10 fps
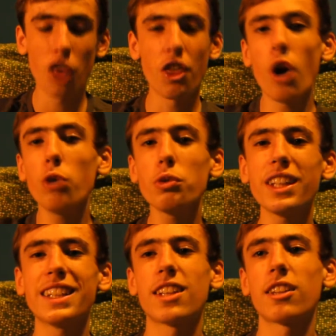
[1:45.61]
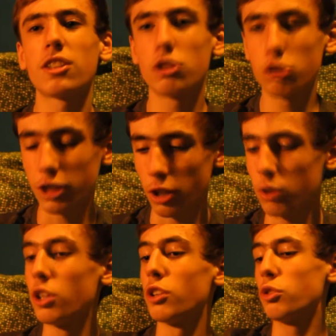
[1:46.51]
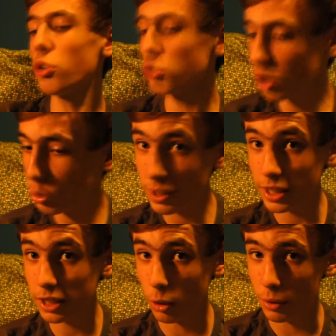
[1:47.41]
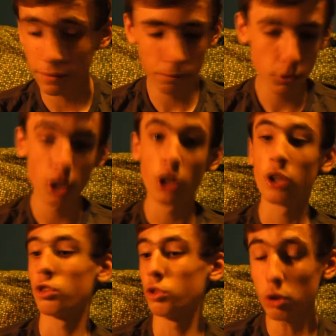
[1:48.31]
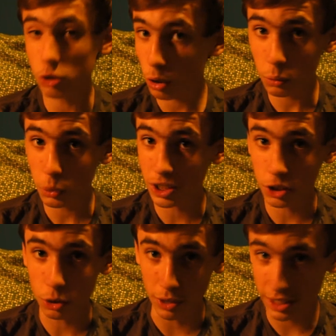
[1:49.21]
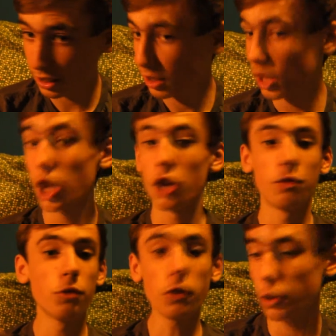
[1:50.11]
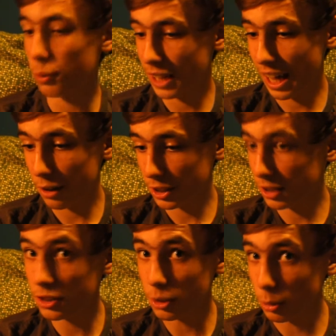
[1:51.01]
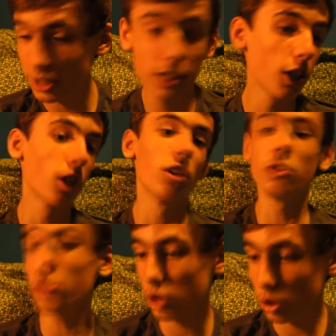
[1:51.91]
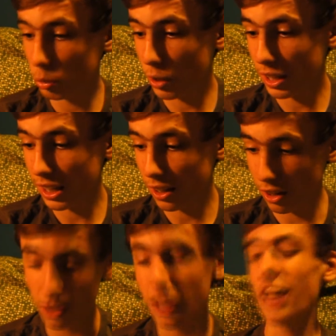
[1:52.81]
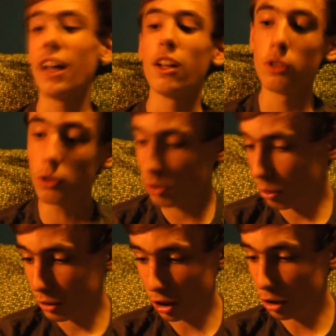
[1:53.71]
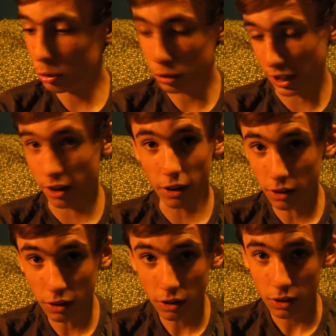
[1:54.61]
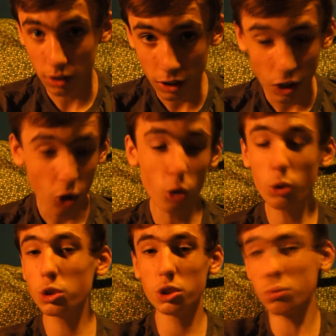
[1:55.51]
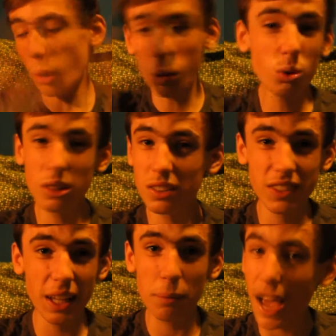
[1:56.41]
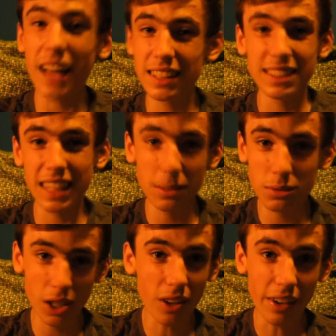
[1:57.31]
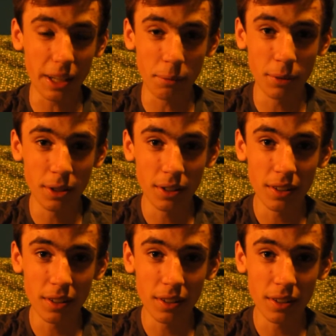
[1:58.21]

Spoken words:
The whole thing is up to the trio not knowing where they're going, not knowing what they're doing, not knowing how they're going to do it, not knowing where they are, not knowing who they are, or just all of them at the same time.